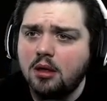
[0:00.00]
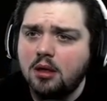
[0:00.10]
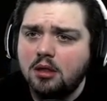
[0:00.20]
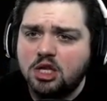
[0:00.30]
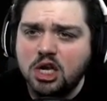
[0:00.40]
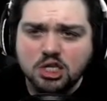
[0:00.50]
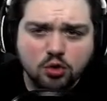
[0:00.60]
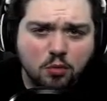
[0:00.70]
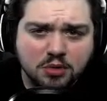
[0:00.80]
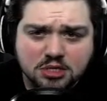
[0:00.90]
The changing
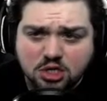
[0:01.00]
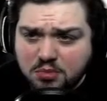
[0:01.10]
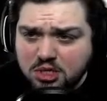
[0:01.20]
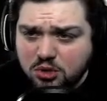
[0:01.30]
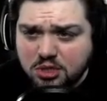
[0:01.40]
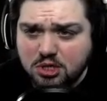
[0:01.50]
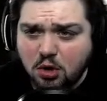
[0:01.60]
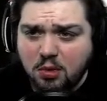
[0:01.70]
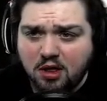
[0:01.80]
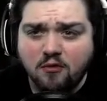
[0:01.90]
room is such a mystery. So
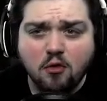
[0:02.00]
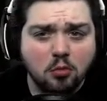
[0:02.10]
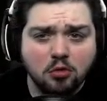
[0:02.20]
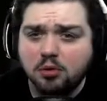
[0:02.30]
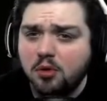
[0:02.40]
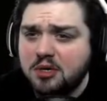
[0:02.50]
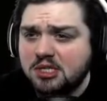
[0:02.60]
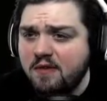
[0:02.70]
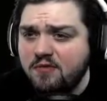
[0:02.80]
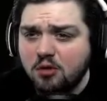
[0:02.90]
many former employees
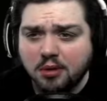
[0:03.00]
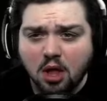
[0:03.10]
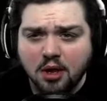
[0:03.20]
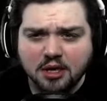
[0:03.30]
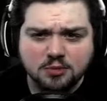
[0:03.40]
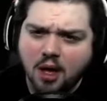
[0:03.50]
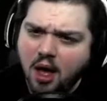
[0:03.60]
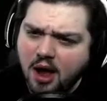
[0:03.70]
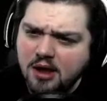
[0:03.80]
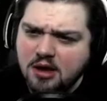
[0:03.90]
left their belongings
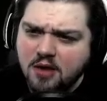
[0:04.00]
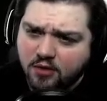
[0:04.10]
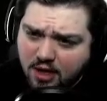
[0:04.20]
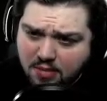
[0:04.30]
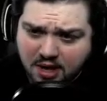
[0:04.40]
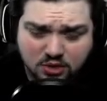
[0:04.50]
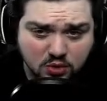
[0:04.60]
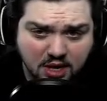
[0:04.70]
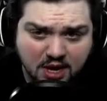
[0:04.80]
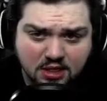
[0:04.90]
behind and never came back to
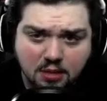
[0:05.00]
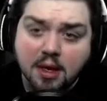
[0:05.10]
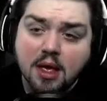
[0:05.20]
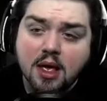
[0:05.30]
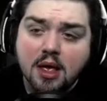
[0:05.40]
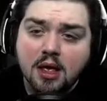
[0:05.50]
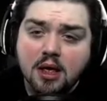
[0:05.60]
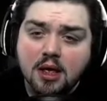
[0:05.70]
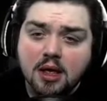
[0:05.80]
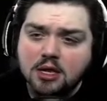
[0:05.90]
collect them.
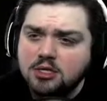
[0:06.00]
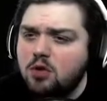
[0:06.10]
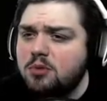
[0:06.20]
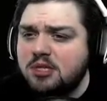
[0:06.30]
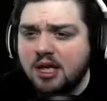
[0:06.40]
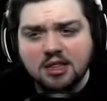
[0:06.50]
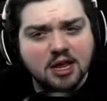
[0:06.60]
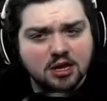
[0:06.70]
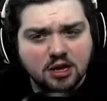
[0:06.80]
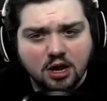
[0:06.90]
It is almost like they
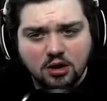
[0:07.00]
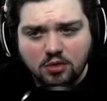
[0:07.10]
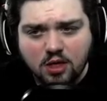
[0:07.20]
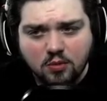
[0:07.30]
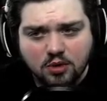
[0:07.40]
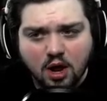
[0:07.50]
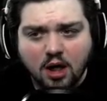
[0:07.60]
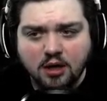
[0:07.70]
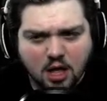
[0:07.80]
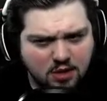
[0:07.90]
did not know they were
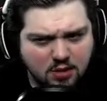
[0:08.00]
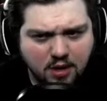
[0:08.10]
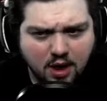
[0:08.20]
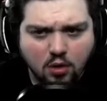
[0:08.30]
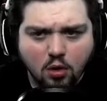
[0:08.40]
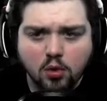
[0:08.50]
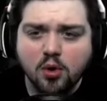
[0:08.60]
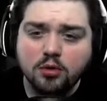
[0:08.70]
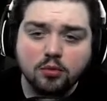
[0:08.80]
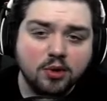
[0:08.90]
not coming back or were
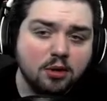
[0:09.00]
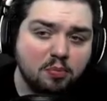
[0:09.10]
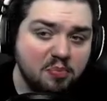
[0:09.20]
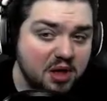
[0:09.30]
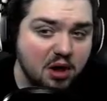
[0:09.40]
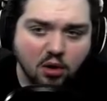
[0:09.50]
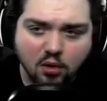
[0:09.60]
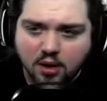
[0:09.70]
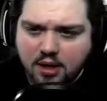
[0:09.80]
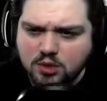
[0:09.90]
in a real big
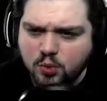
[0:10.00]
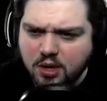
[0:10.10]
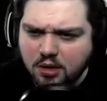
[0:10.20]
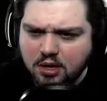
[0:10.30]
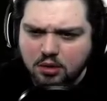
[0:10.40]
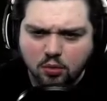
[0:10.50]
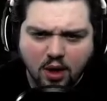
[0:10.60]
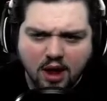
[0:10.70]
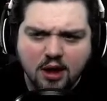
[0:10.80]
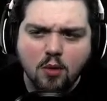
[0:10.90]
hurry. It's weird either
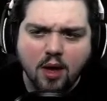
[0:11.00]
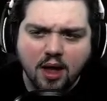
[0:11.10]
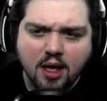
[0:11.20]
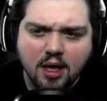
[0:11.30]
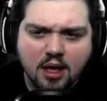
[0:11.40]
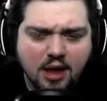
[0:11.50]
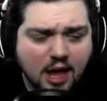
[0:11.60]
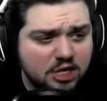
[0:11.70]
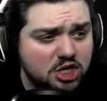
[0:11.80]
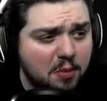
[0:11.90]
way. Anyway,
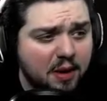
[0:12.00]
gotta check my